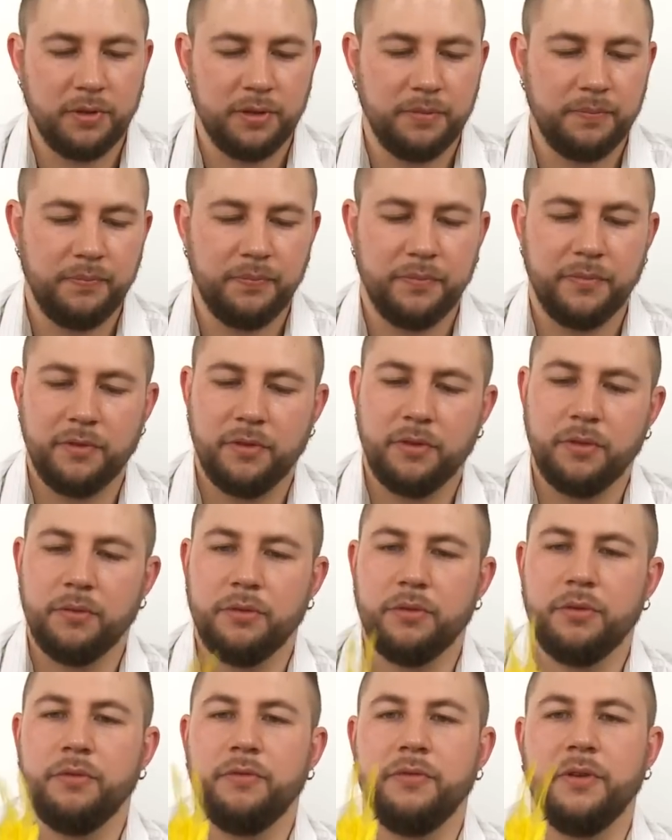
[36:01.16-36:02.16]
one. So
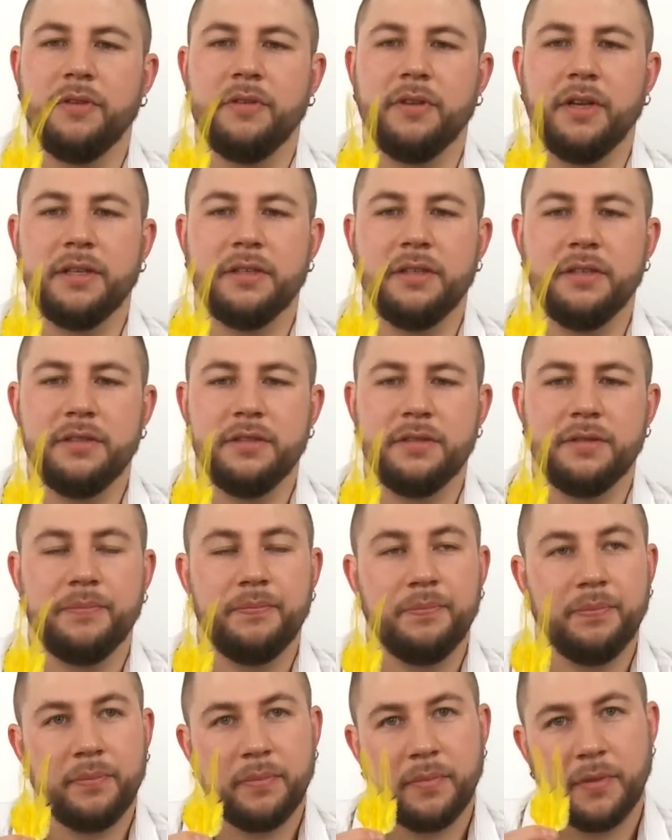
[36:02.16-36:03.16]
two fins like this.
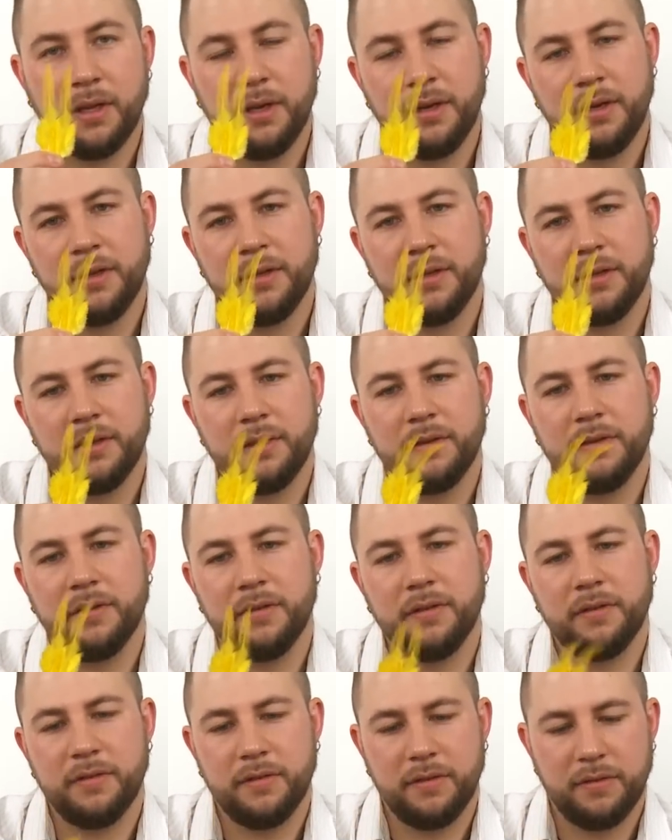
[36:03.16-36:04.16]
This
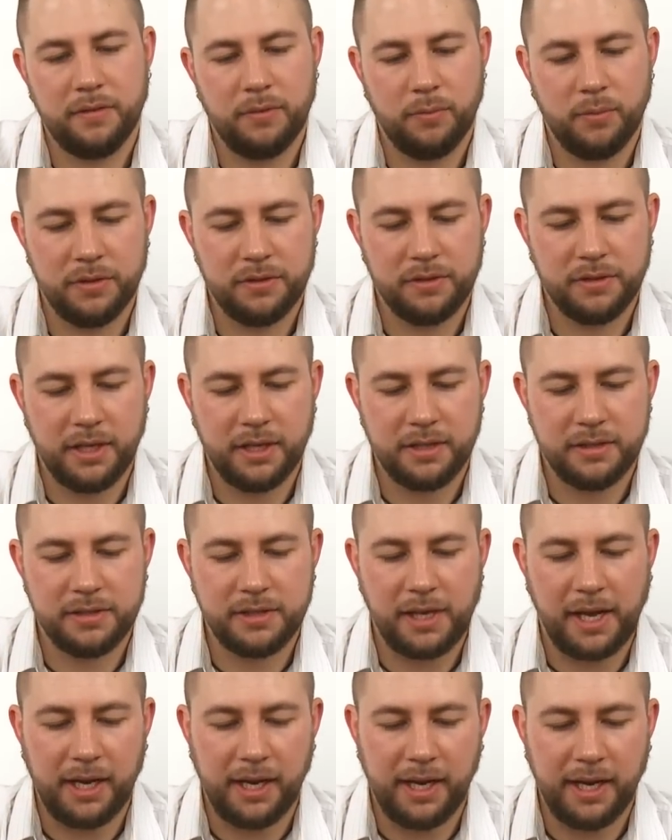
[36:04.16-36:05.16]
is once again
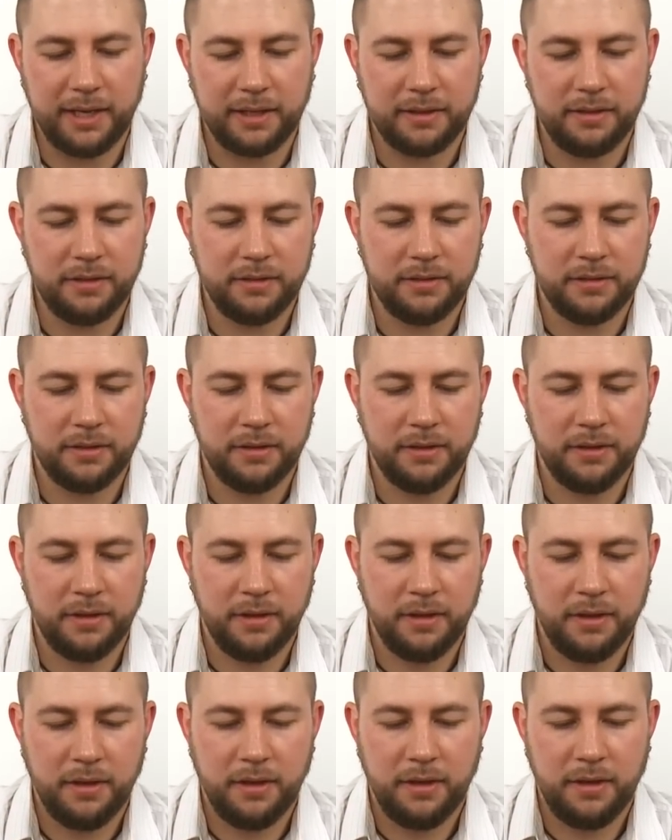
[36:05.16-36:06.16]
saddle hackled.
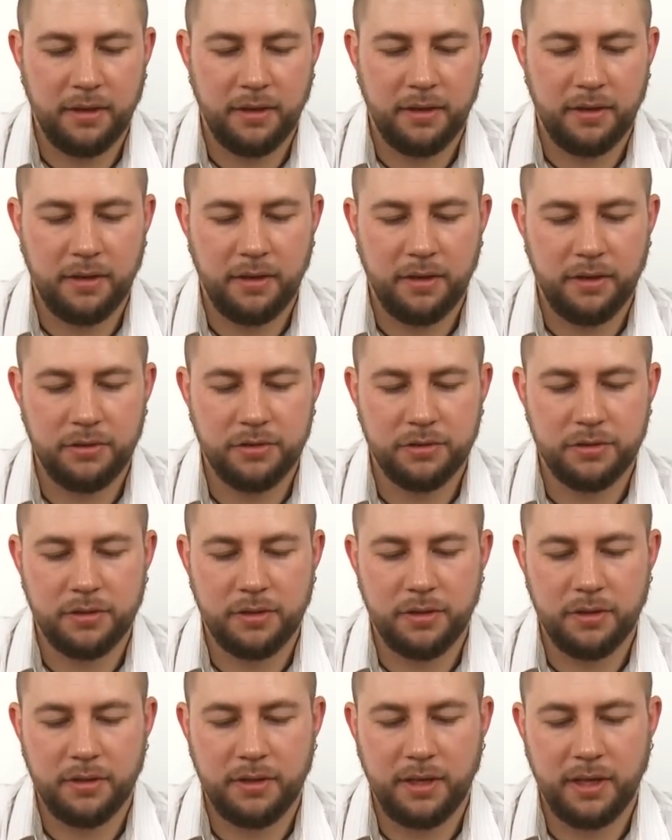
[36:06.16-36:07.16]

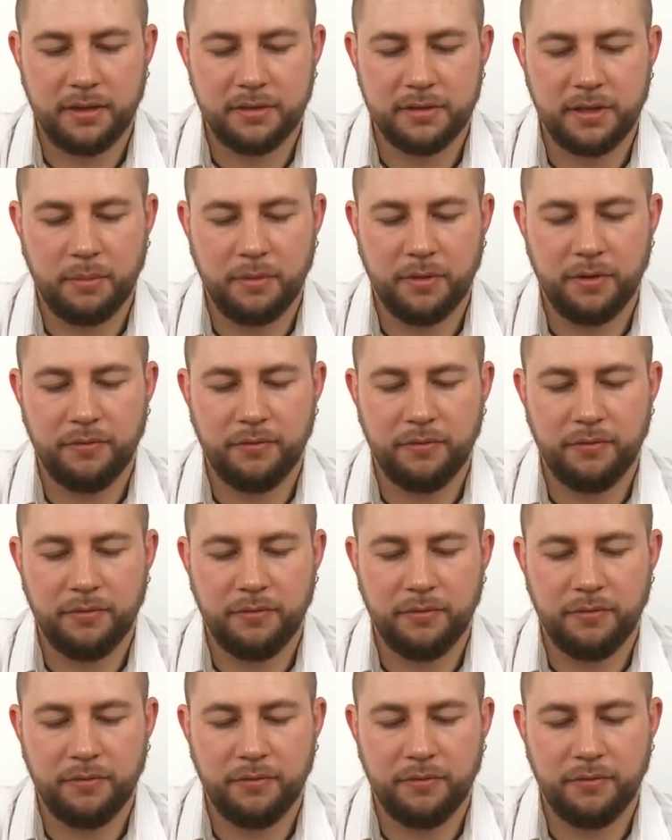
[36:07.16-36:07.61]
Just take some of